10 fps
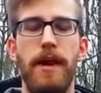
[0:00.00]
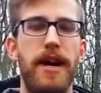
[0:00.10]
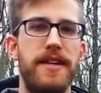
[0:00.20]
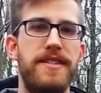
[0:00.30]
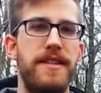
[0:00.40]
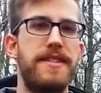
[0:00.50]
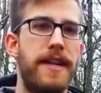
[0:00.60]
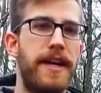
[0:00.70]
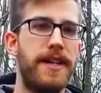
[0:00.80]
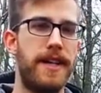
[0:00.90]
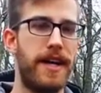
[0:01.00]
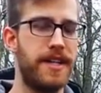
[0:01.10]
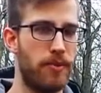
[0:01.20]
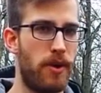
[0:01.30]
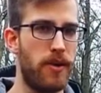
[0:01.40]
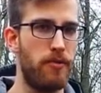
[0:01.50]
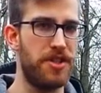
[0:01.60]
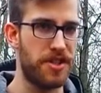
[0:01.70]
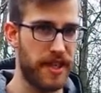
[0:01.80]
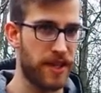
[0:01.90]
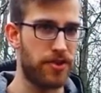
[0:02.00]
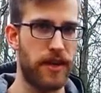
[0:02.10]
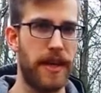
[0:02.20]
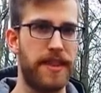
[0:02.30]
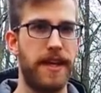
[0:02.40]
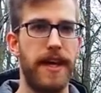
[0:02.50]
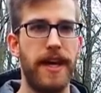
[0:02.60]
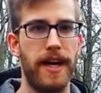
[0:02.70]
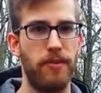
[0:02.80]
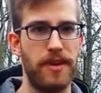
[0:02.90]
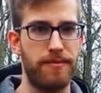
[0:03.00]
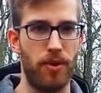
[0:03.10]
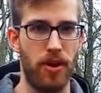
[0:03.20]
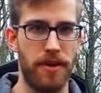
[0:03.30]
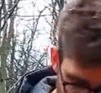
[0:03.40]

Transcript: market since 1991, which is actually the year I was born.